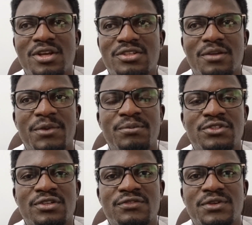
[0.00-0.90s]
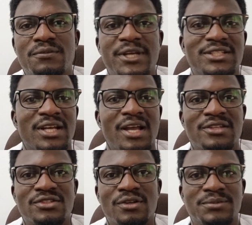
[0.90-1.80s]
Some people just feel better
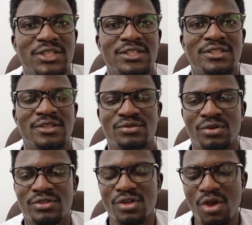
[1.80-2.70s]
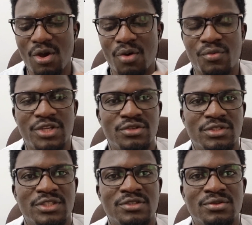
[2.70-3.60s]
and stop taking their drugs or
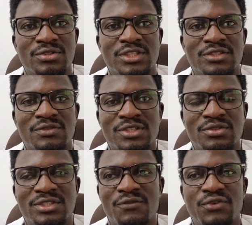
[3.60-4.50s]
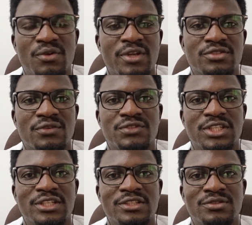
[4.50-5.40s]
reduce the dosage, reduce the frequency of
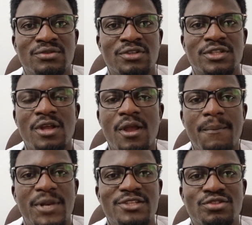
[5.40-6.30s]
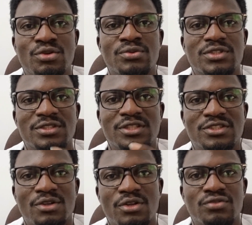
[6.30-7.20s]
taking the drugs. Please don't.
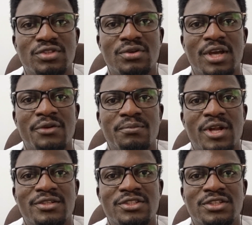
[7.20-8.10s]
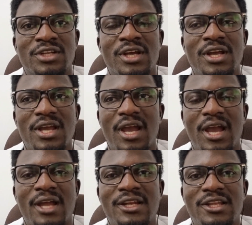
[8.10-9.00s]
Discuss with your health practitioner
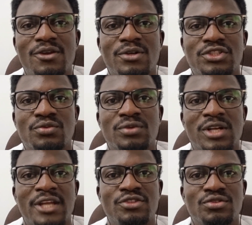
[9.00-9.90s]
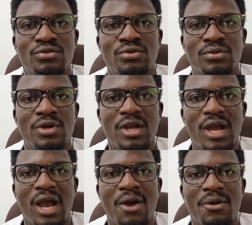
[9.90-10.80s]
and he or she will let you know
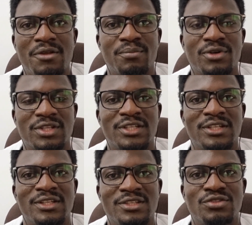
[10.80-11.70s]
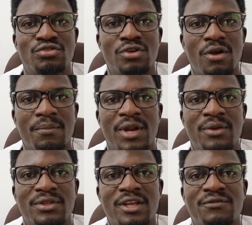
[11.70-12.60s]
how important it is to comply
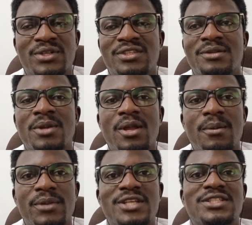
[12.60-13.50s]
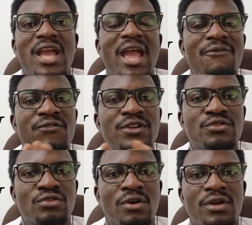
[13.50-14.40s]
with everything. Please, every
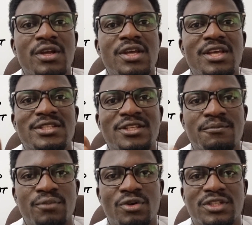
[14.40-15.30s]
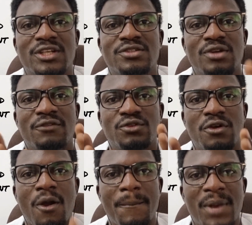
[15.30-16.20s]
drug is important. You have to
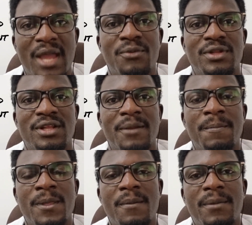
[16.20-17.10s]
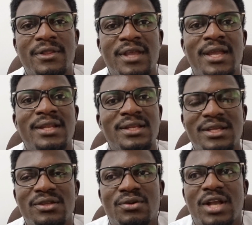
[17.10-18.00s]
comply with them. But then
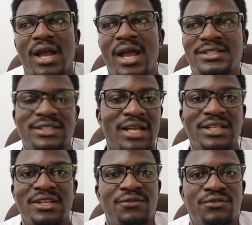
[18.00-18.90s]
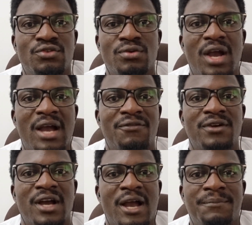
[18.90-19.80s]
you can ask that if you have
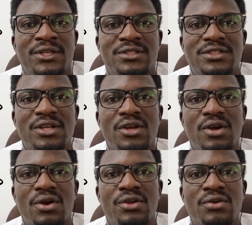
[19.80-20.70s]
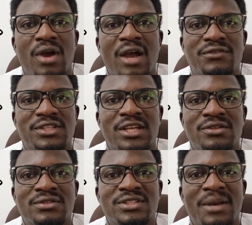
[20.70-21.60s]
a habit or you have
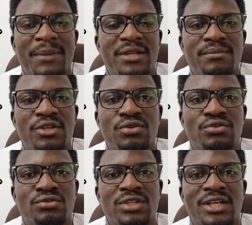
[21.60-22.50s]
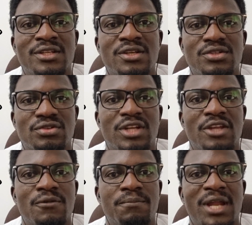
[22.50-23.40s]
schedules that might make you do that, so that
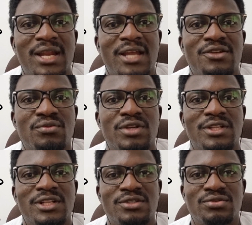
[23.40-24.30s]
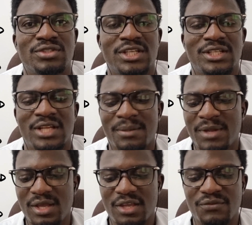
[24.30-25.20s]
you plan adequately to take them.
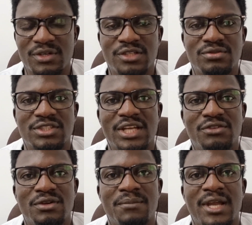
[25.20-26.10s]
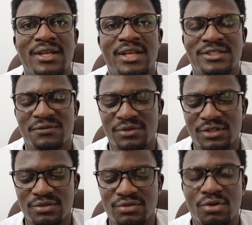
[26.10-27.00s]
If you need to set reminders, if you
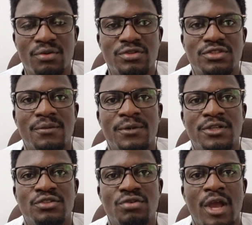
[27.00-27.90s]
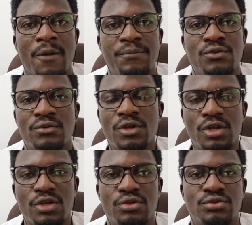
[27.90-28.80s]
need to talk with somebody to help you,
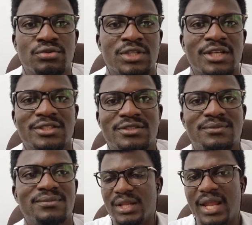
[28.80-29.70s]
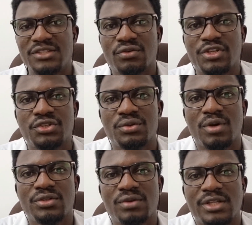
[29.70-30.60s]
you do that. The next question you
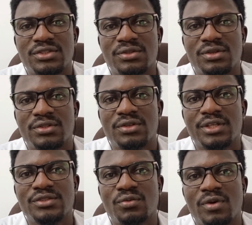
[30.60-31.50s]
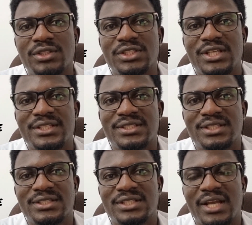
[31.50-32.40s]
want to ask your doctor is, what is
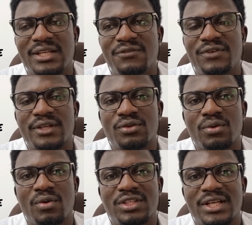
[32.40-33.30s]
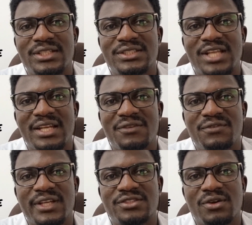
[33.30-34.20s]
the side effect or what are the side
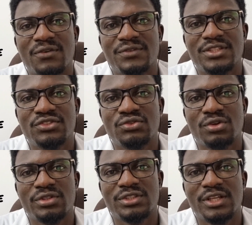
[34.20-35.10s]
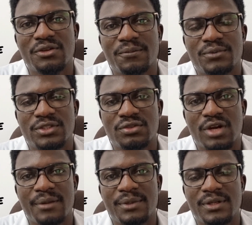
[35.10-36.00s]
effects of these drugs that you're
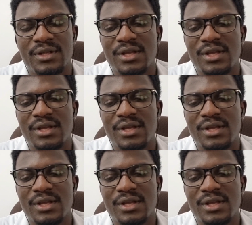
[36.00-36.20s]
prescribing?